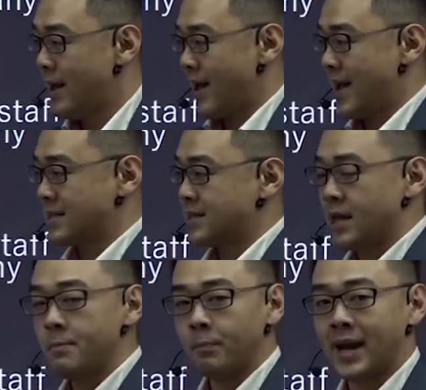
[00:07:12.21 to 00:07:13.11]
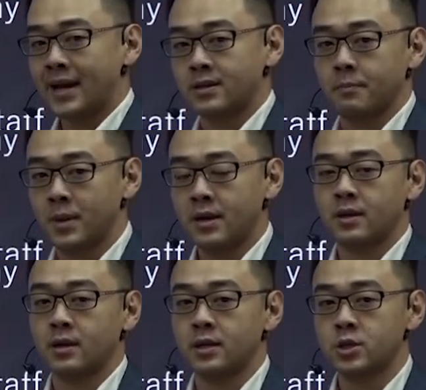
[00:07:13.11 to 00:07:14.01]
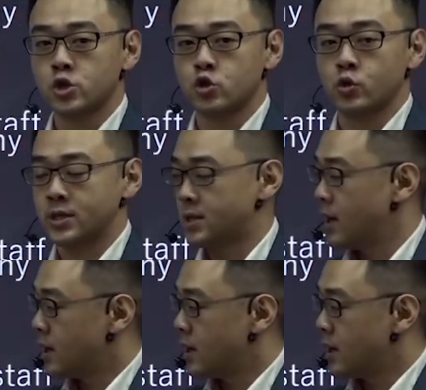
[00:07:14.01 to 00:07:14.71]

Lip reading: has impacted many industries.